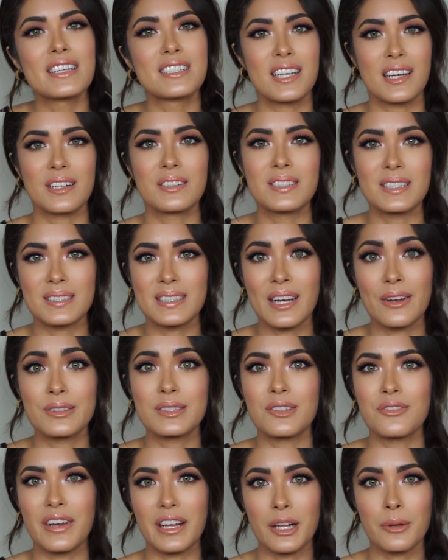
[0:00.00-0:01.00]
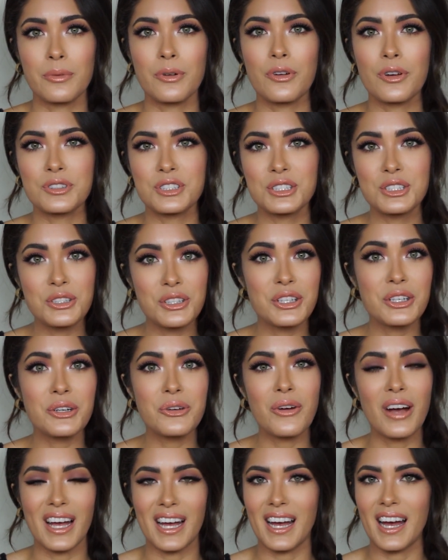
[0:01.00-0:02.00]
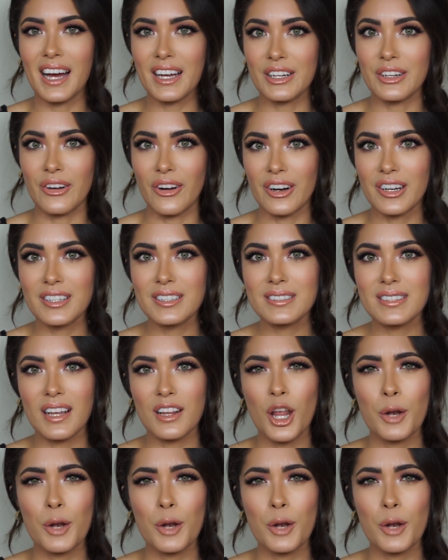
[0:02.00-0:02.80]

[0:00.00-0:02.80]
a ton of discounts available to you at NARS.